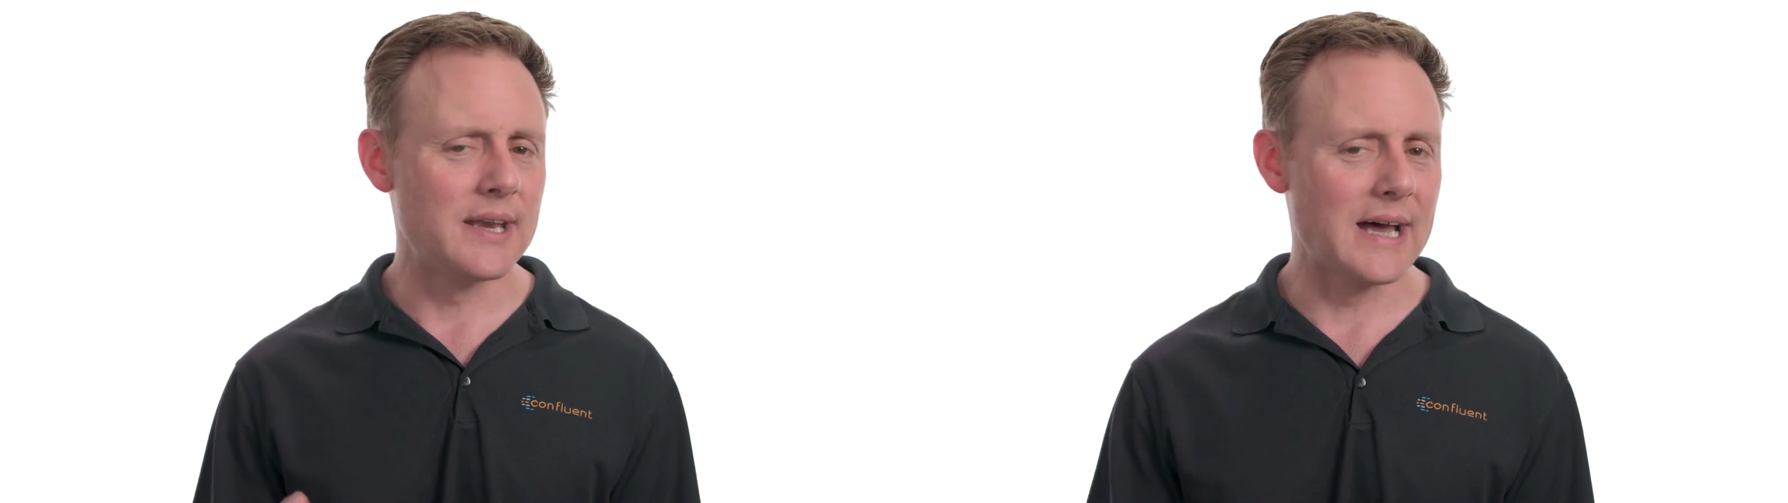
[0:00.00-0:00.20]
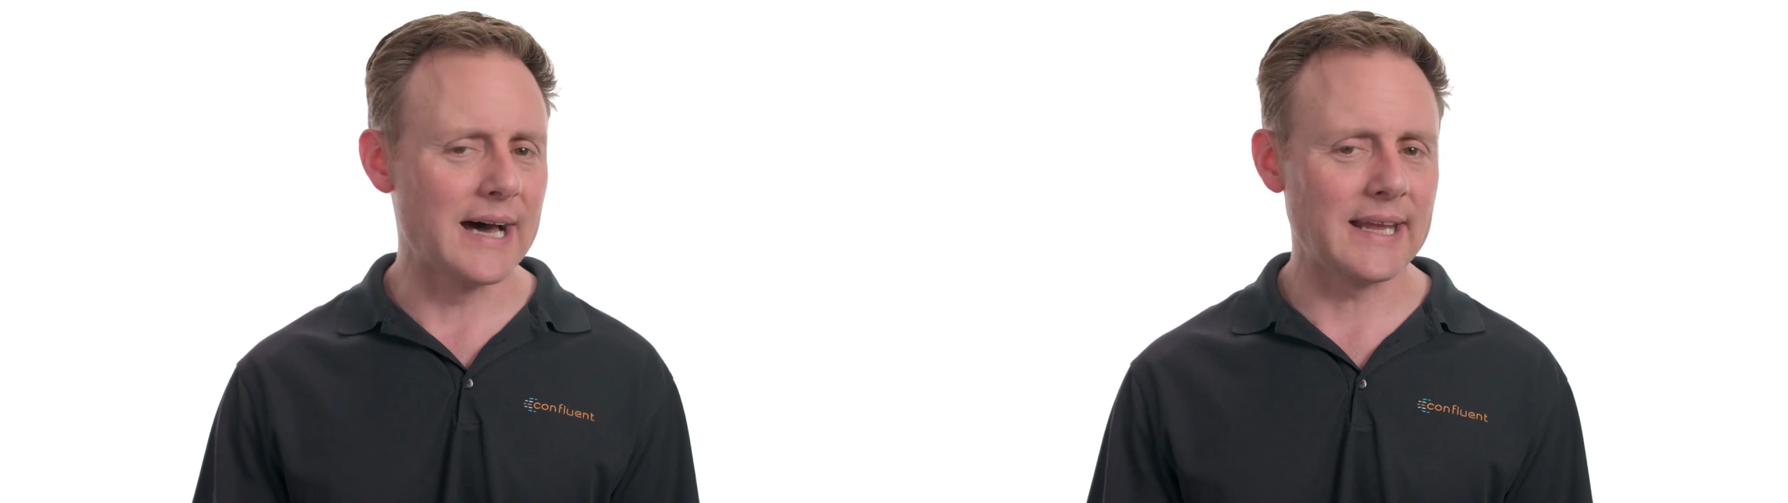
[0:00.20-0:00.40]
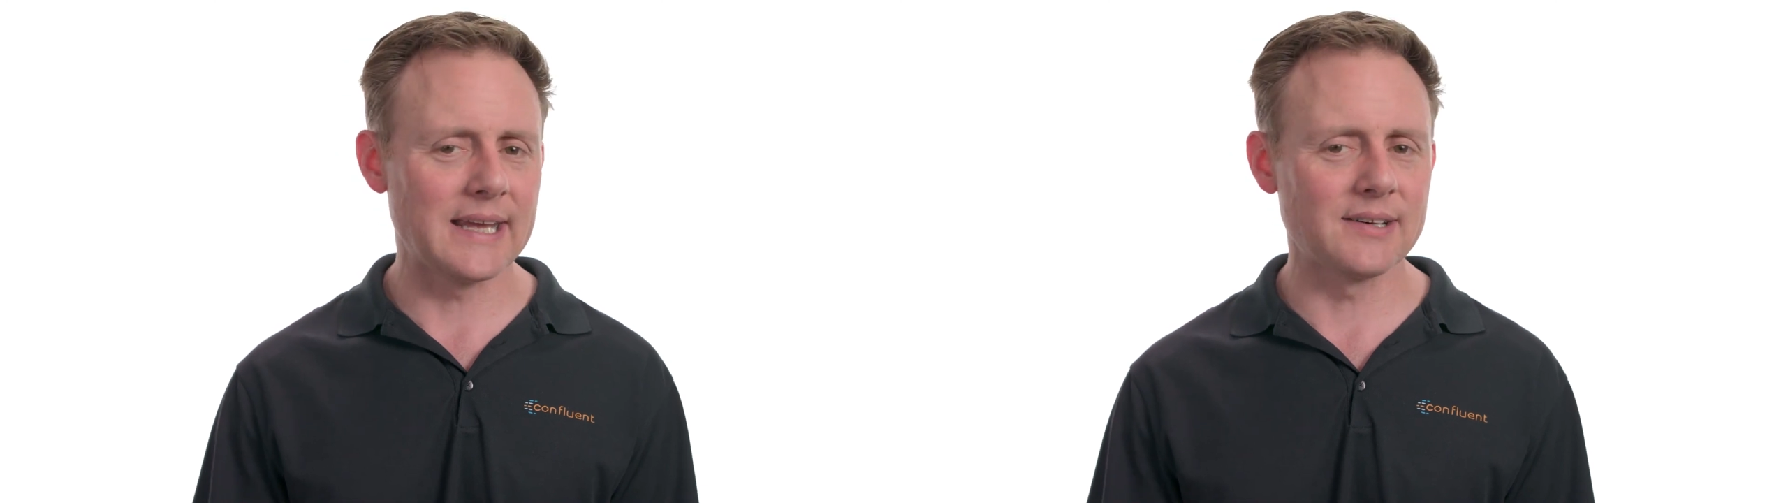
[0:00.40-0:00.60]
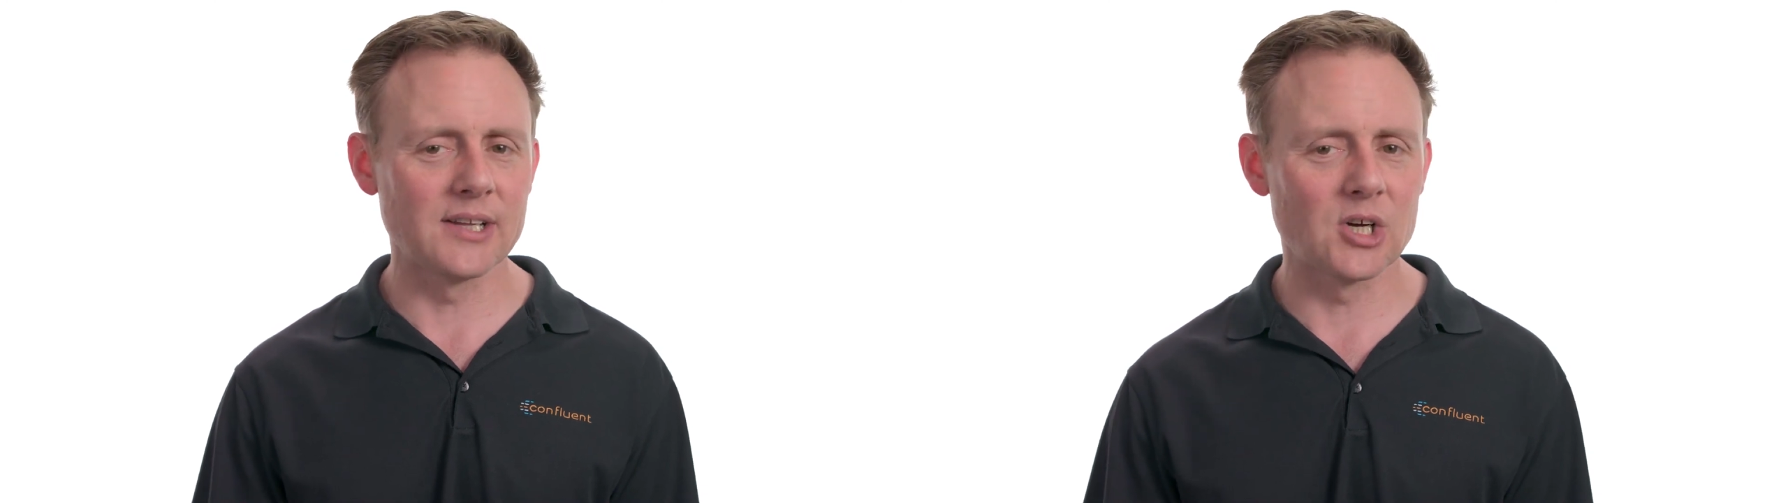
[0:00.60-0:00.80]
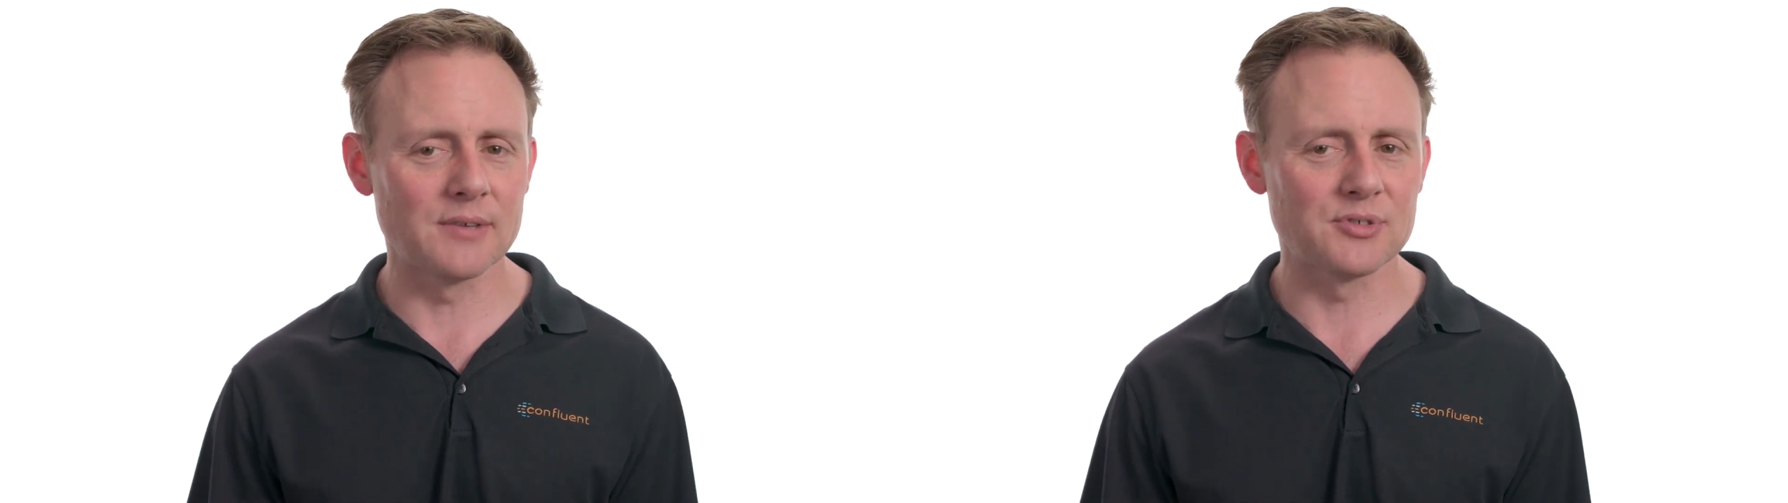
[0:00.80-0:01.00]
not
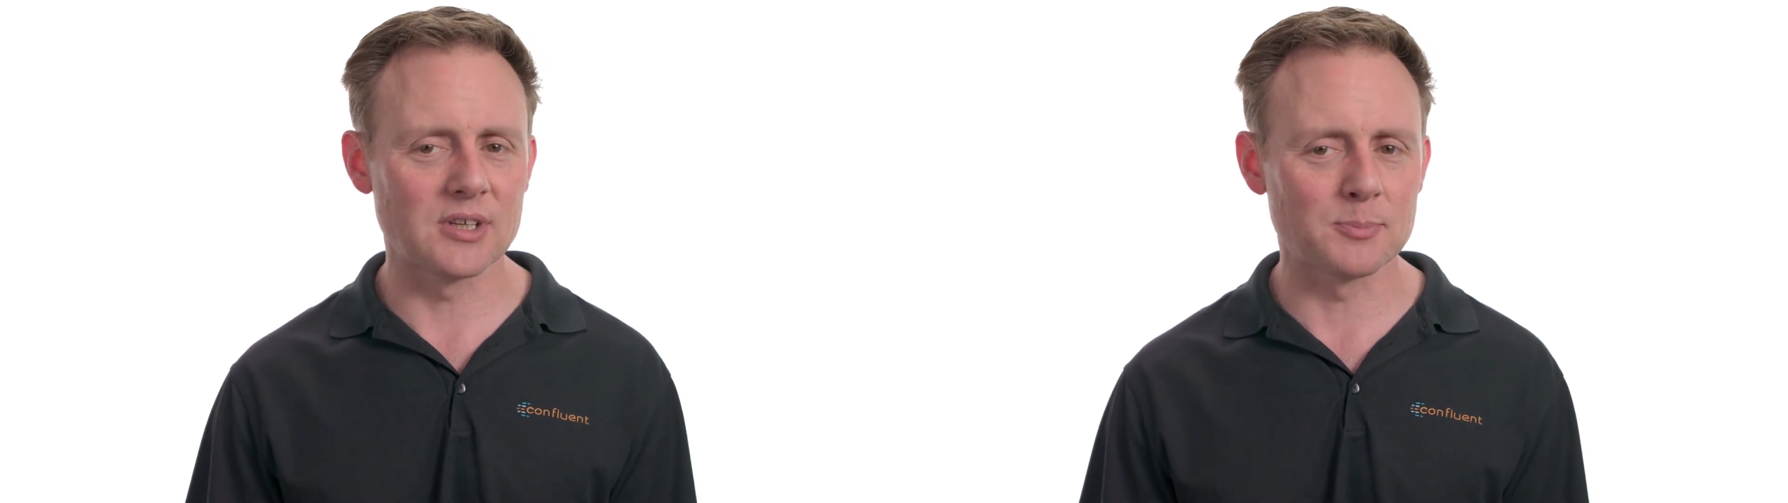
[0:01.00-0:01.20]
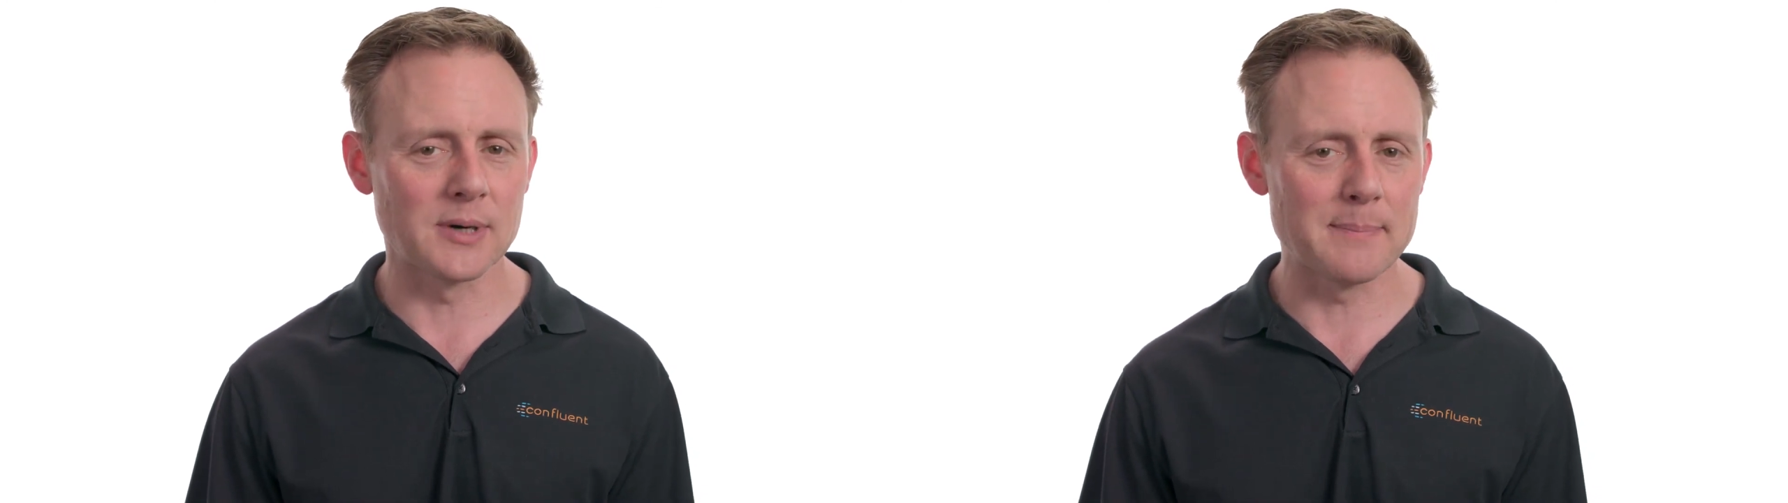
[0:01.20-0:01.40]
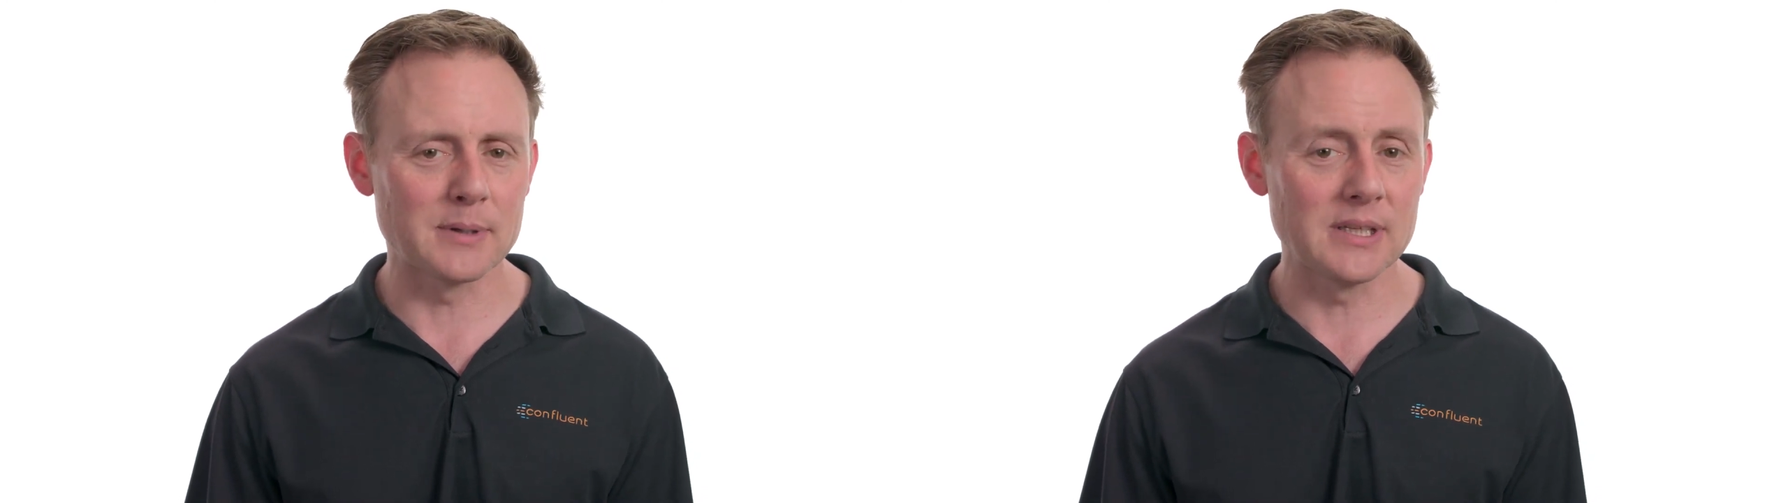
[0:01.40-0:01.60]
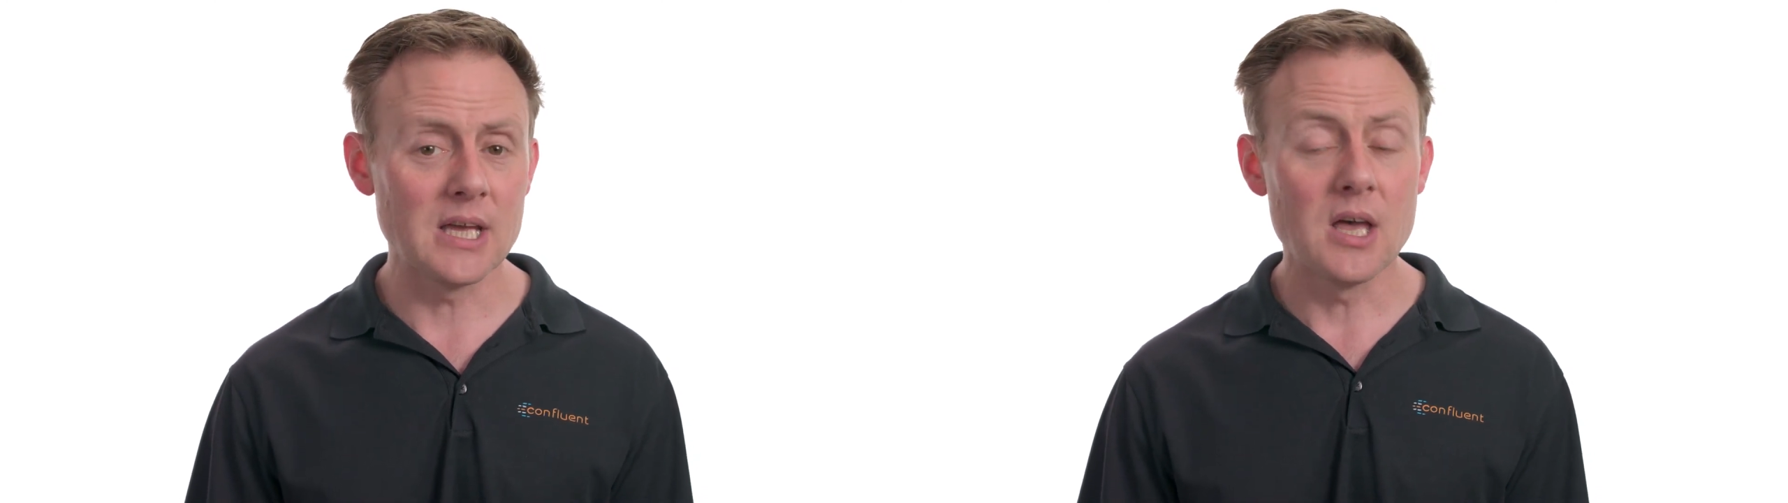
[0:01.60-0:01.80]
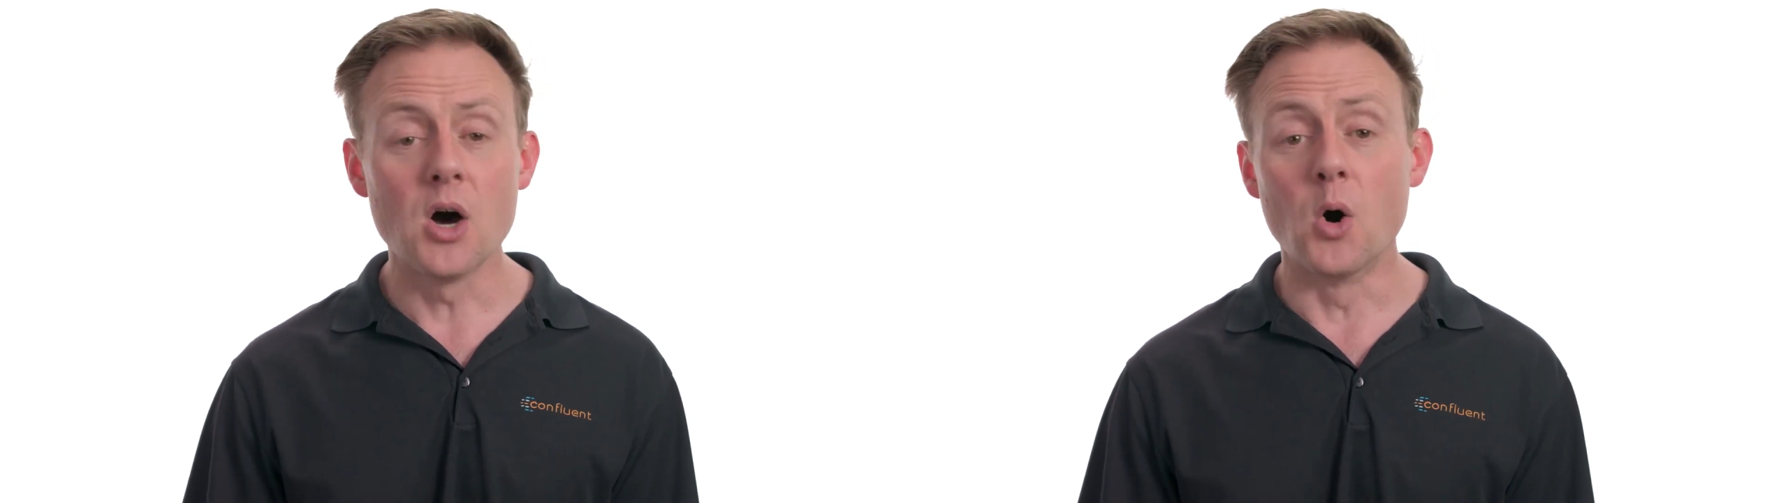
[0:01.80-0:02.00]
handling offsets properly,